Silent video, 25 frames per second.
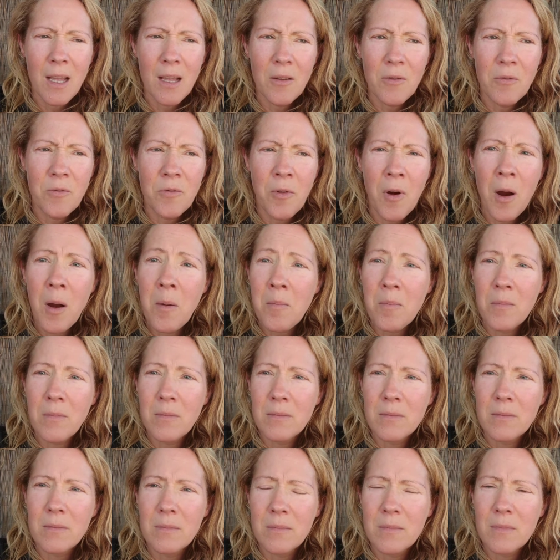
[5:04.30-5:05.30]

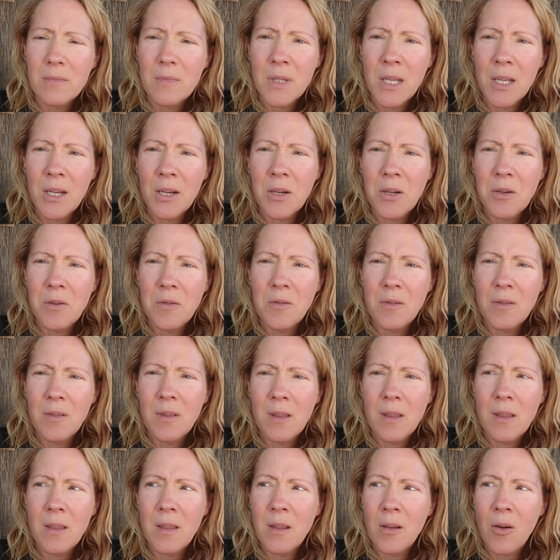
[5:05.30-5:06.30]
from, you know,
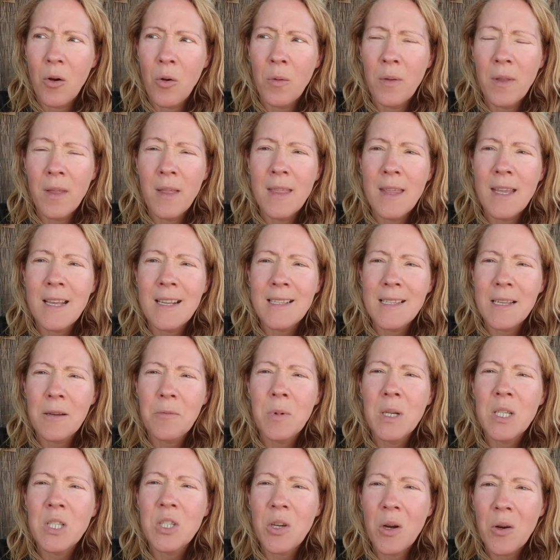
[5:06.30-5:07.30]
all the things that
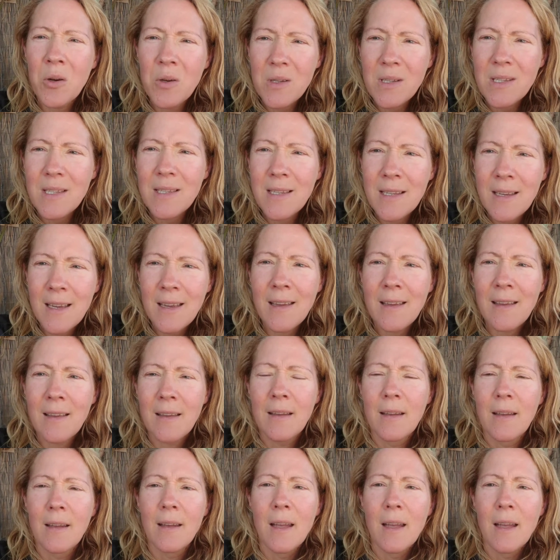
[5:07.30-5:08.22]
we don't see.